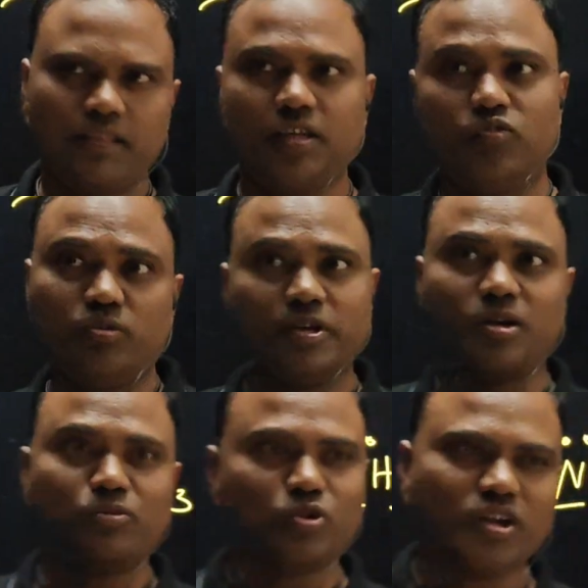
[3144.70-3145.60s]
Then you will
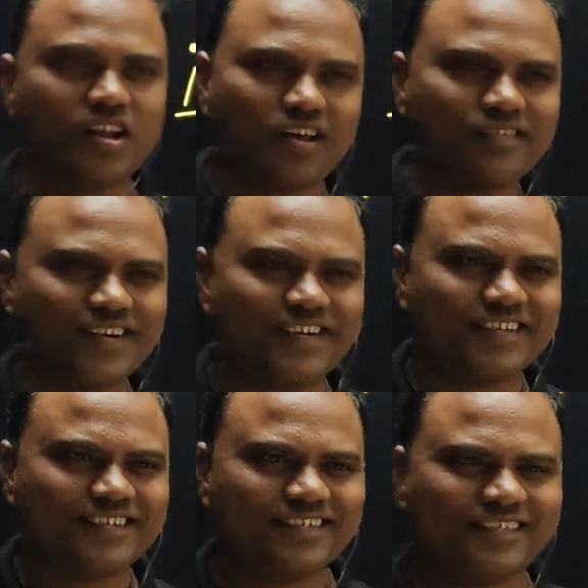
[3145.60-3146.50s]
become donor or
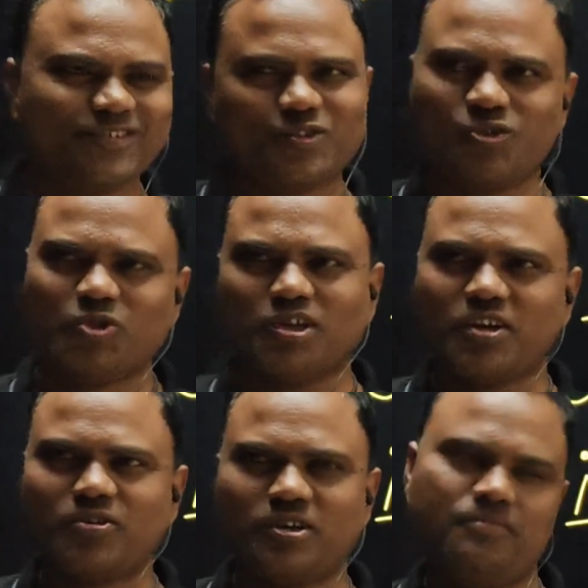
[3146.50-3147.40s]
not? Good
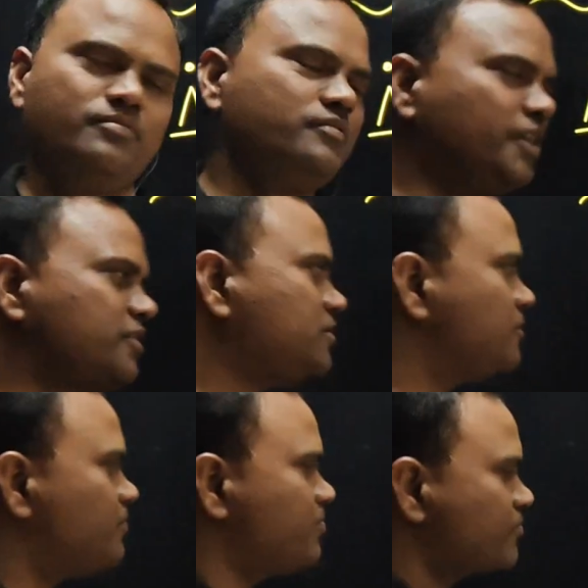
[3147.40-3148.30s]
donor only. Right.
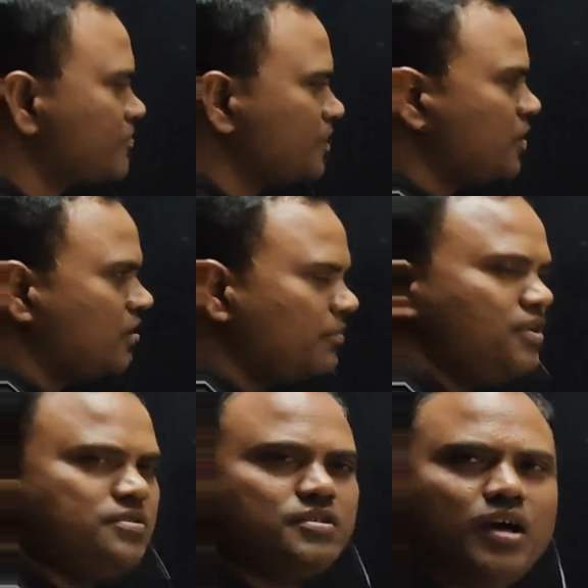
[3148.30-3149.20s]

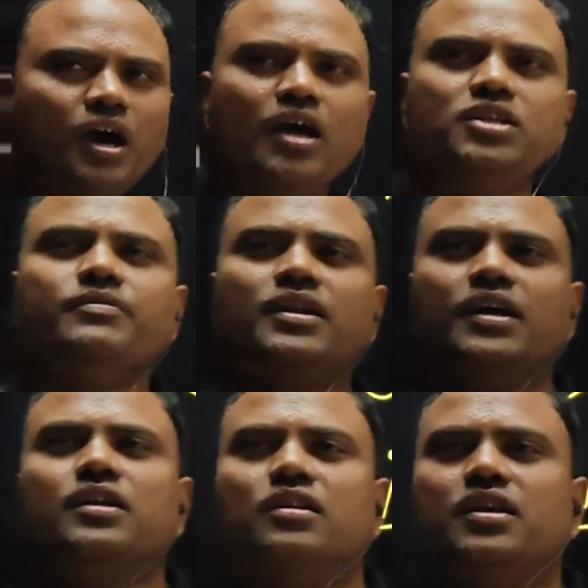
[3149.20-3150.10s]
Means on your
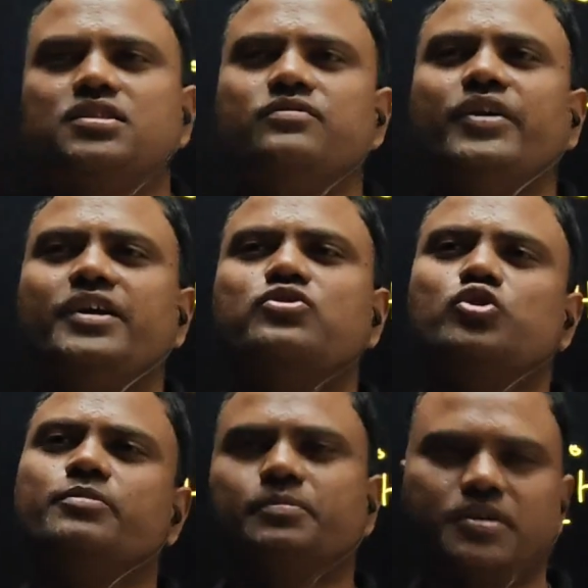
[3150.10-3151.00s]
head less weight
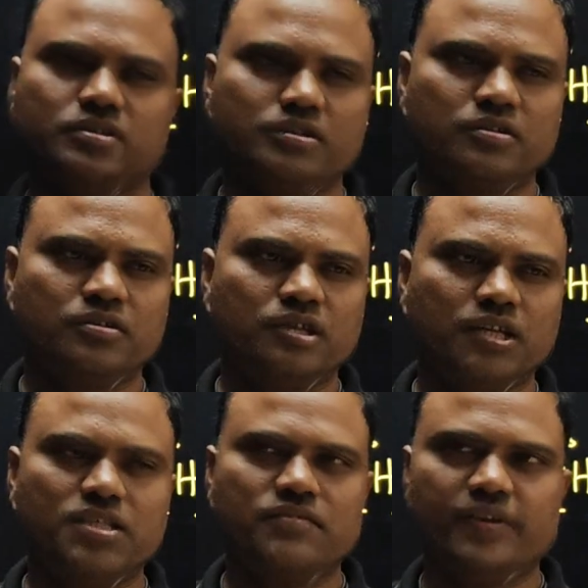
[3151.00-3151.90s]
should be present.
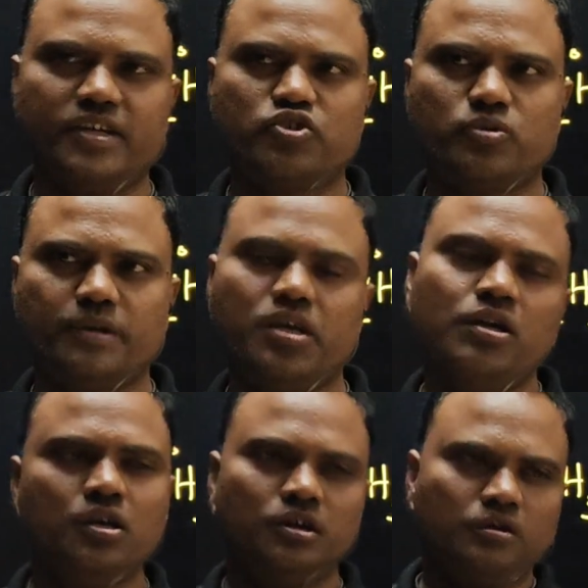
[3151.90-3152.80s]
Less weight should
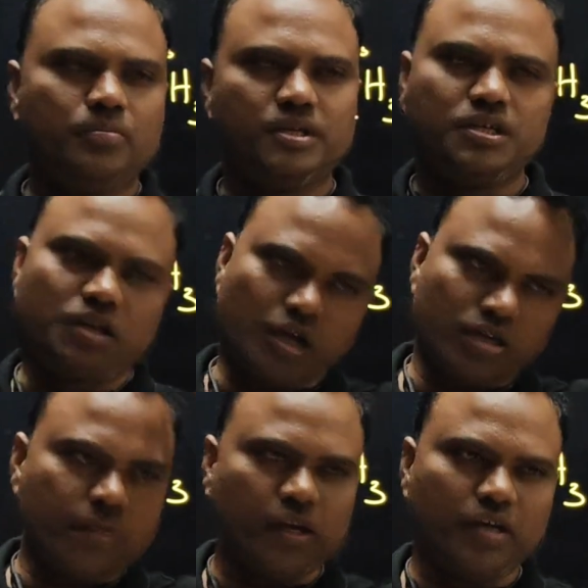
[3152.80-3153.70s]
be present
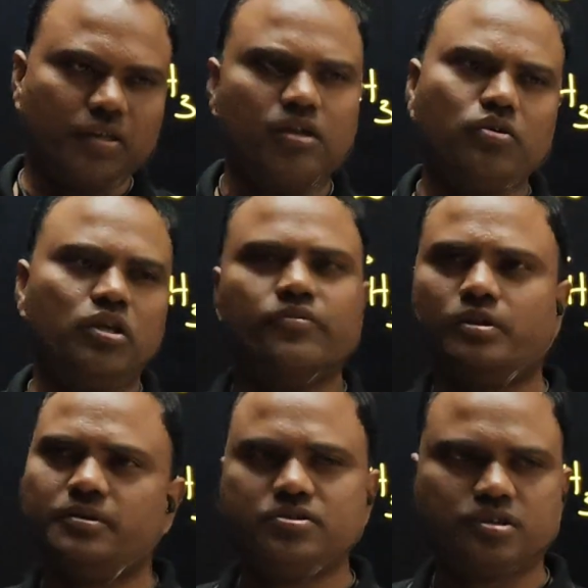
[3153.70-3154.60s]
on your head. Then only you
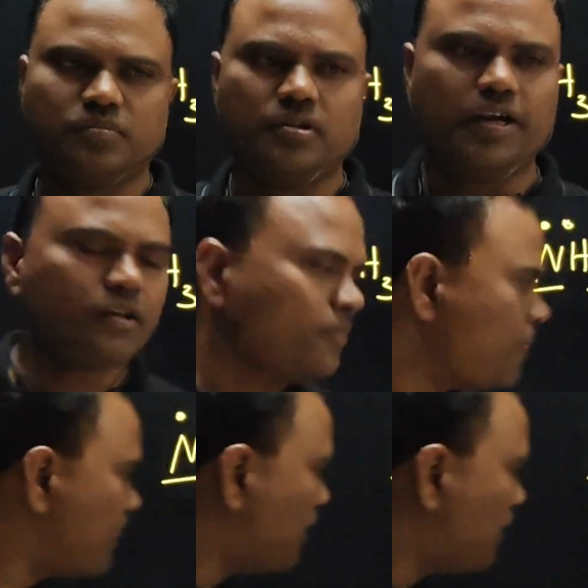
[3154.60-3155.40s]
will be stable. Right?